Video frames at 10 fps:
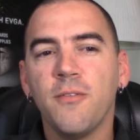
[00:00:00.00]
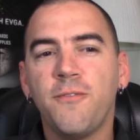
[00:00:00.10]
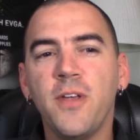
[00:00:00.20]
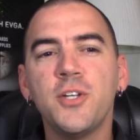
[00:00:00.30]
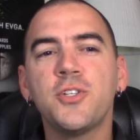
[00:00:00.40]

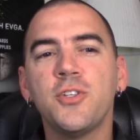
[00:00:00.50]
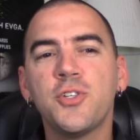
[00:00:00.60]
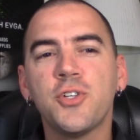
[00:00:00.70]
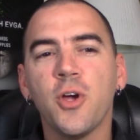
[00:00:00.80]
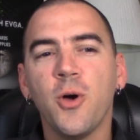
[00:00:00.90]
finished the
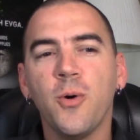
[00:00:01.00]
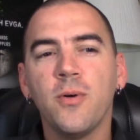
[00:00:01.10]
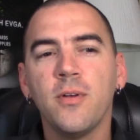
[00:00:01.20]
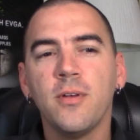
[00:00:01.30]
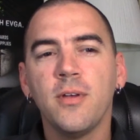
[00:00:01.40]

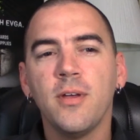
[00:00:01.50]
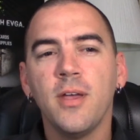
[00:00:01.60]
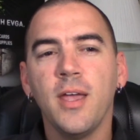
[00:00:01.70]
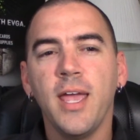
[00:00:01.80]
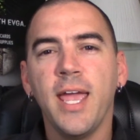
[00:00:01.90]
show
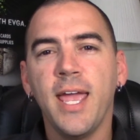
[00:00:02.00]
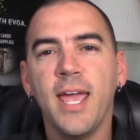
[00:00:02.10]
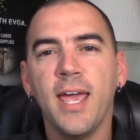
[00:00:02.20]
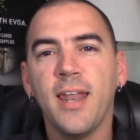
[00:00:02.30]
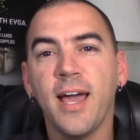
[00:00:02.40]

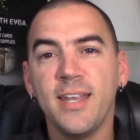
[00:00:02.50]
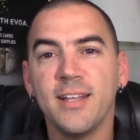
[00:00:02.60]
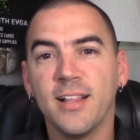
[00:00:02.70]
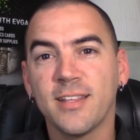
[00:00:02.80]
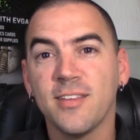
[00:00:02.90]
and I
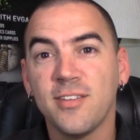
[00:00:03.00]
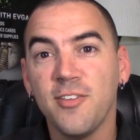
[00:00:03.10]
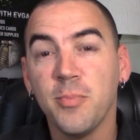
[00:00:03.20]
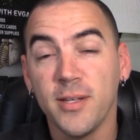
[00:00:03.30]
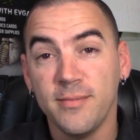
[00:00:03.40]
didn't click the
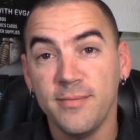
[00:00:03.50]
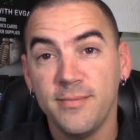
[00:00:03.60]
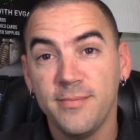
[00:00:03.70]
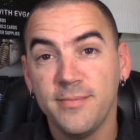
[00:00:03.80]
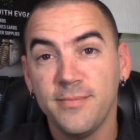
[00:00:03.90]
save button.
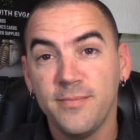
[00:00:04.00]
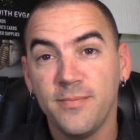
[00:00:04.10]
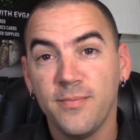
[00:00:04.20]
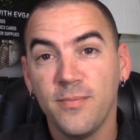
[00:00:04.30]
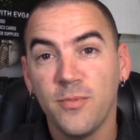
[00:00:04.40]

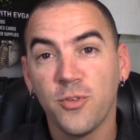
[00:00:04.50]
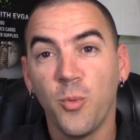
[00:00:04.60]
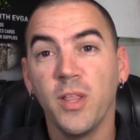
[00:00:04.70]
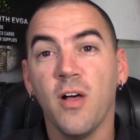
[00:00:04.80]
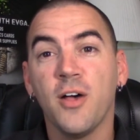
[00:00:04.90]
So
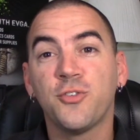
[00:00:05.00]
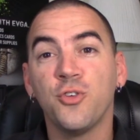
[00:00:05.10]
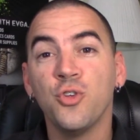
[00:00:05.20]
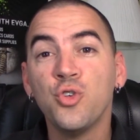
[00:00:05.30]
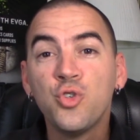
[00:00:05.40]
we
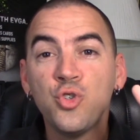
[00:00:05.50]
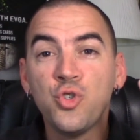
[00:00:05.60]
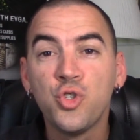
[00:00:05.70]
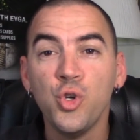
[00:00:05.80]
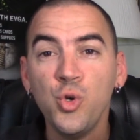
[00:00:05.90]
lost
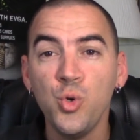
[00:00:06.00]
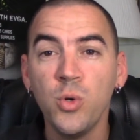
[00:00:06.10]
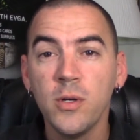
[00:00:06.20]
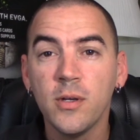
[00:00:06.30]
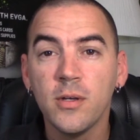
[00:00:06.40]

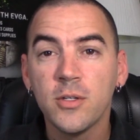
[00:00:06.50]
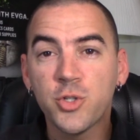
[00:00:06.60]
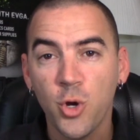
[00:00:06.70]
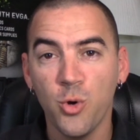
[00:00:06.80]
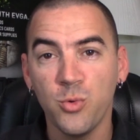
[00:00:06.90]
2
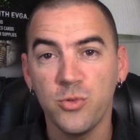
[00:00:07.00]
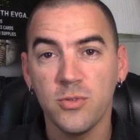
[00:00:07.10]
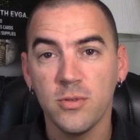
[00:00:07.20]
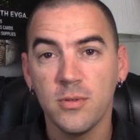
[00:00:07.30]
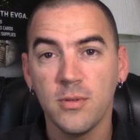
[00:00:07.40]

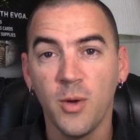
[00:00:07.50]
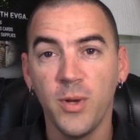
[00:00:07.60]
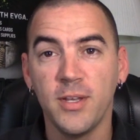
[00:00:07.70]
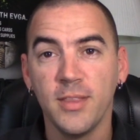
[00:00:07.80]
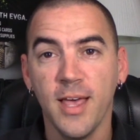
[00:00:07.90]
shows that
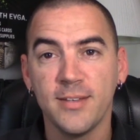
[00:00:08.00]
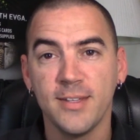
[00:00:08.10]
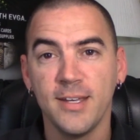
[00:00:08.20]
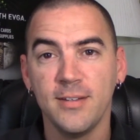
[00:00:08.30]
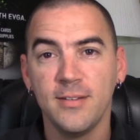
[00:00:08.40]
we did last
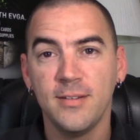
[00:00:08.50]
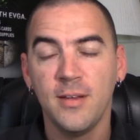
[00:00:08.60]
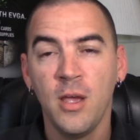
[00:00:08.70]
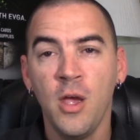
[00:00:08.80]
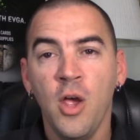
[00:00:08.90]
night.
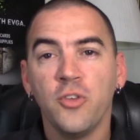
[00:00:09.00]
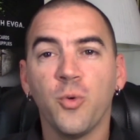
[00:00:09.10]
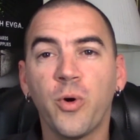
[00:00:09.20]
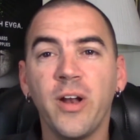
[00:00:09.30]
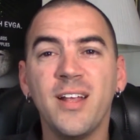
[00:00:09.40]

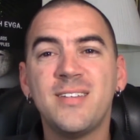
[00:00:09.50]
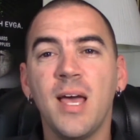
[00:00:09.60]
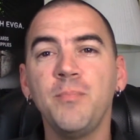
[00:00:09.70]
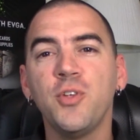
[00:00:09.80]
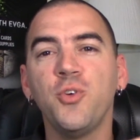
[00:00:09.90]
So we're going to
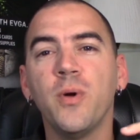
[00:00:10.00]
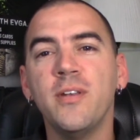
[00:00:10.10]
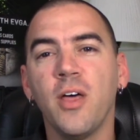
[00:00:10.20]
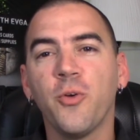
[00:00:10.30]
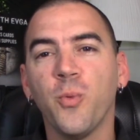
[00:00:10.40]
attempt to do
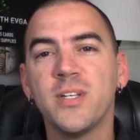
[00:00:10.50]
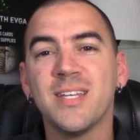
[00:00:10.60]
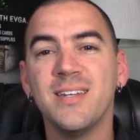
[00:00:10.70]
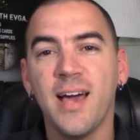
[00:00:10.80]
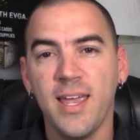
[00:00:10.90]
another one
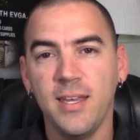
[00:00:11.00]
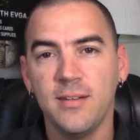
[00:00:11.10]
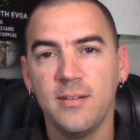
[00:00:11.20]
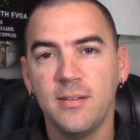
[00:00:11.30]
tonight